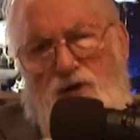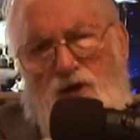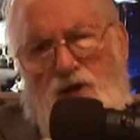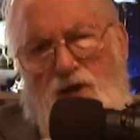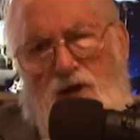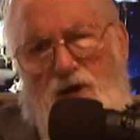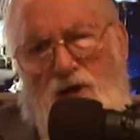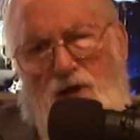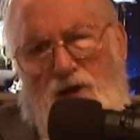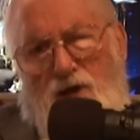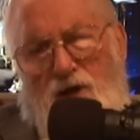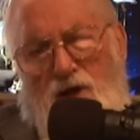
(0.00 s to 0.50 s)

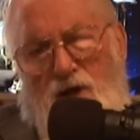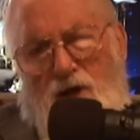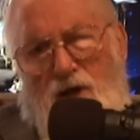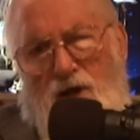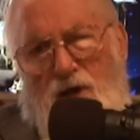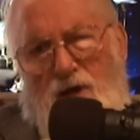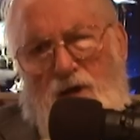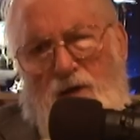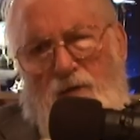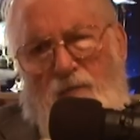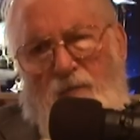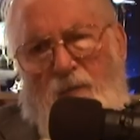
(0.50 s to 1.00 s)

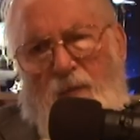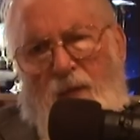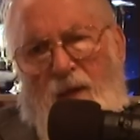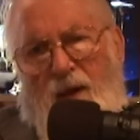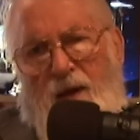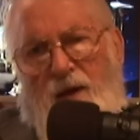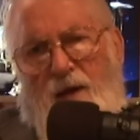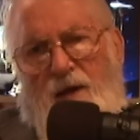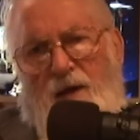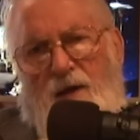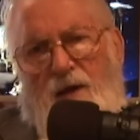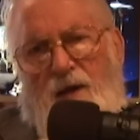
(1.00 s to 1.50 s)
DNA.
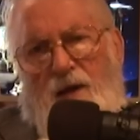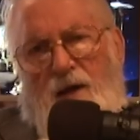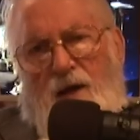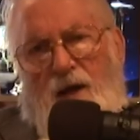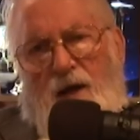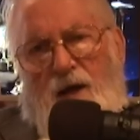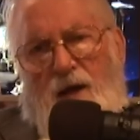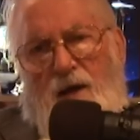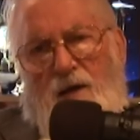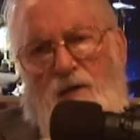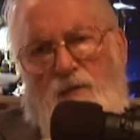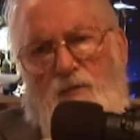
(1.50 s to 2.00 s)

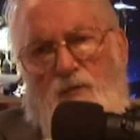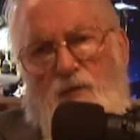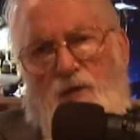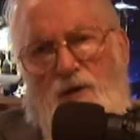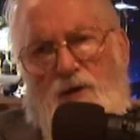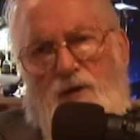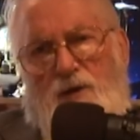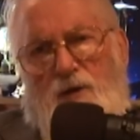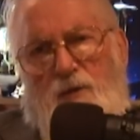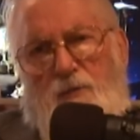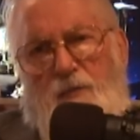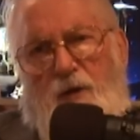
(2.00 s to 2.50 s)
And
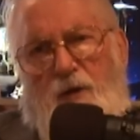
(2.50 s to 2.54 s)
when the